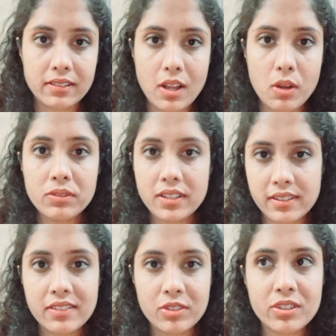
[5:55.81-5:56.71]
Now this
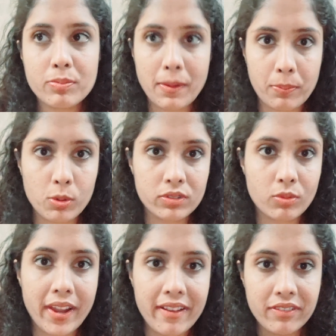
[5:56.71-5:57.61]
is just proposed.
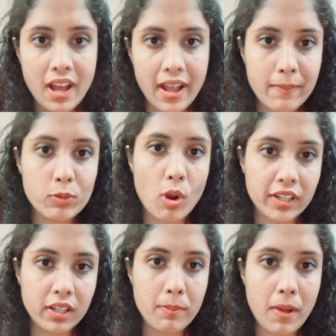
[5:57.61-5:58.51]
Whatever I am
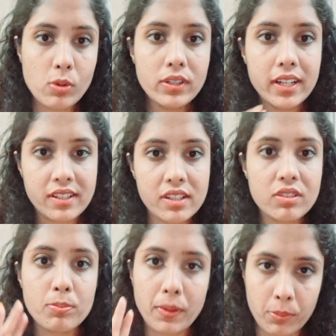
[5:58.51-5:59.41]
talking about, it is
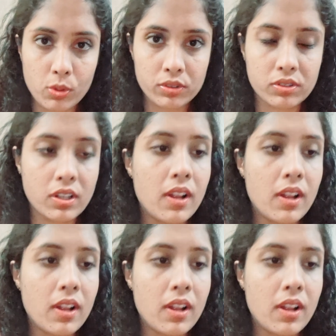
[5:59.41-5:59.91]
proposed.